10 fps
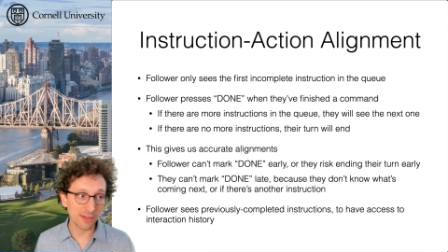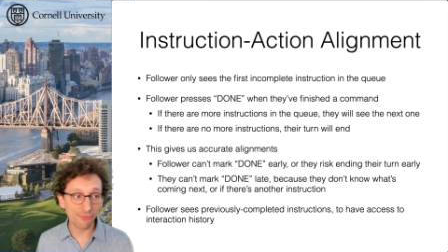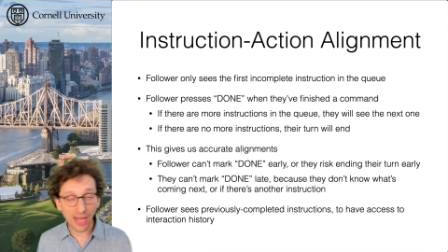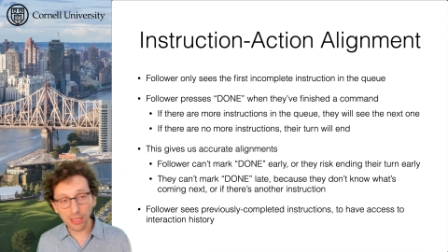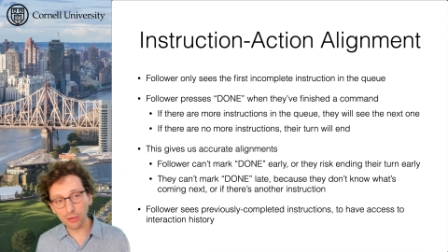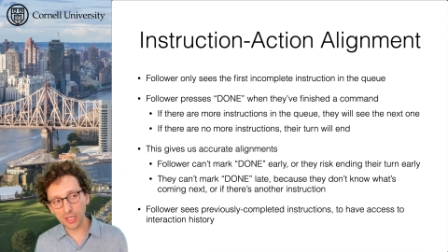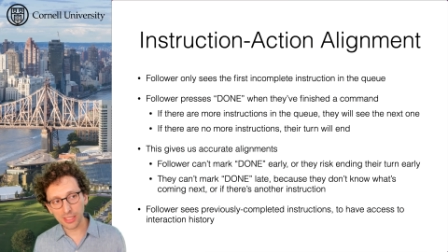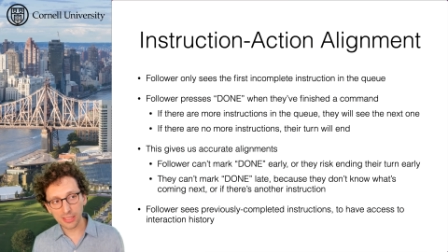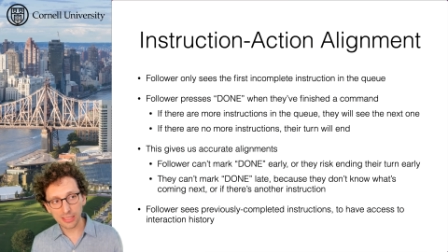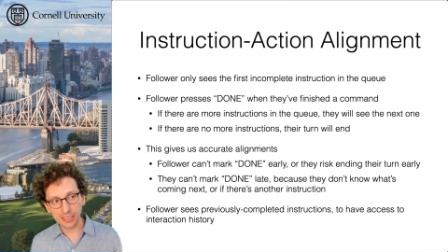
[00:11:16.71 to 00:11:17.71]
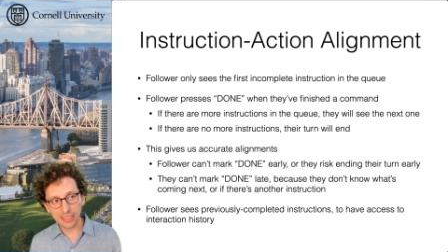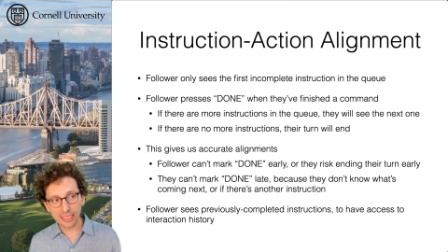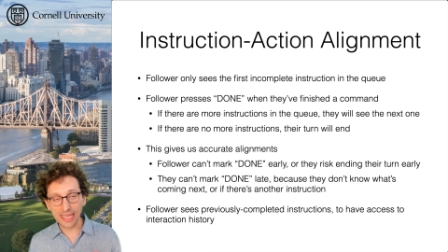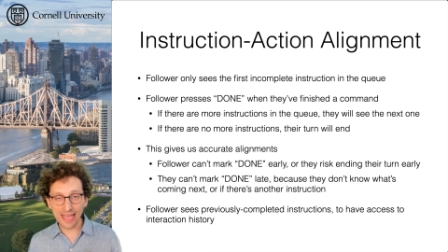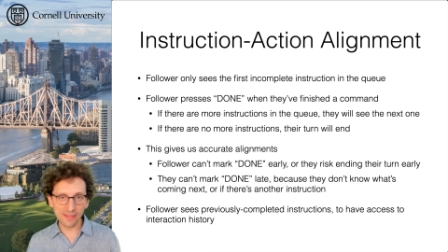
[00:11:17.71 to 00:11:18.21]
The follower
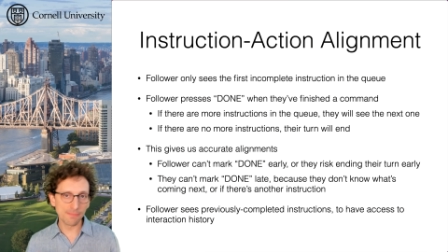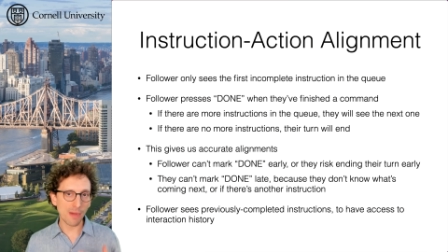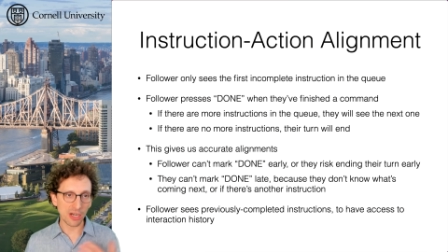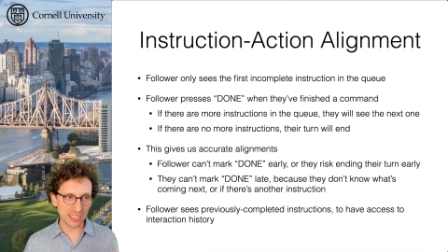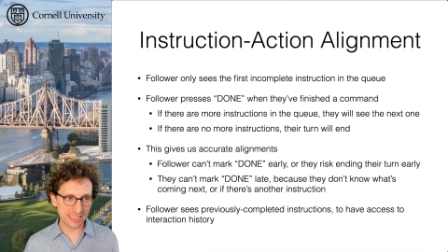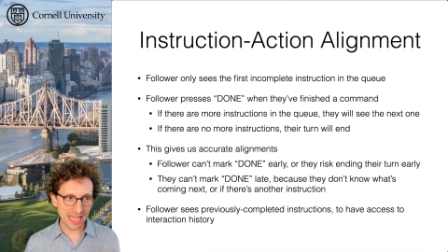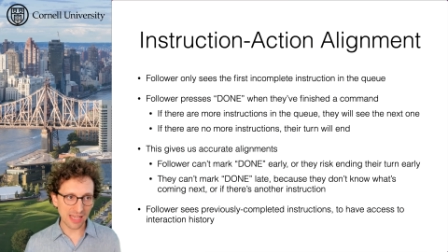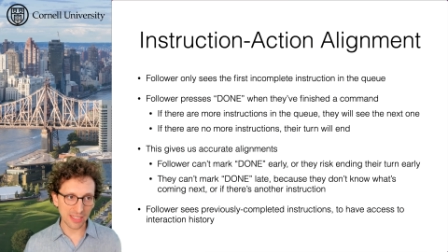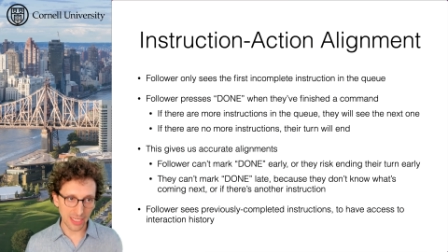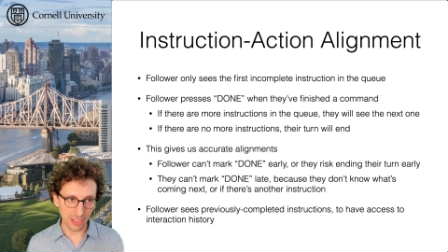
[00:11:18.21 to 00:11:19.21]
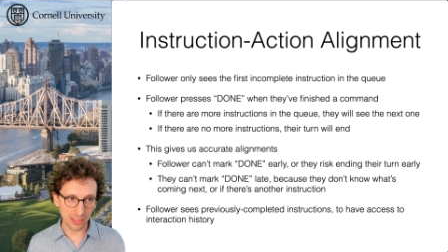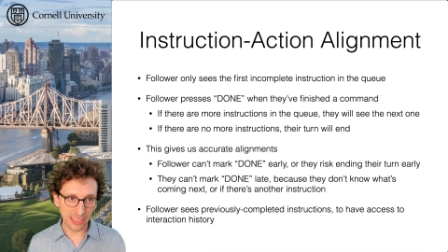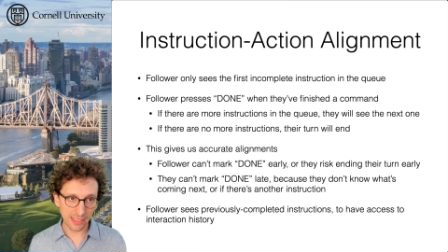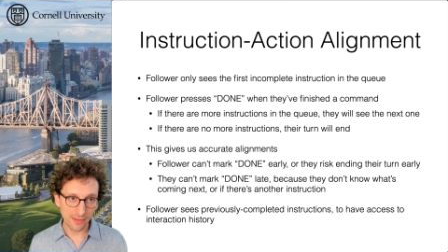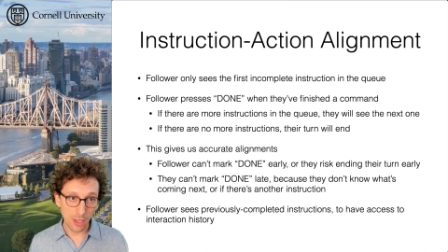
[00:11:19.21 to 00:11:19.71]
can't mark done
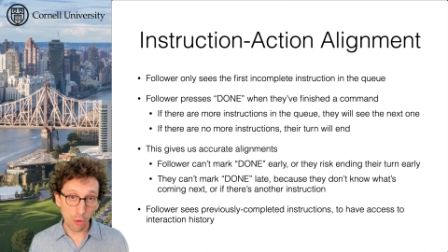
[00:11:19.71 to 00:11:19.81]
early,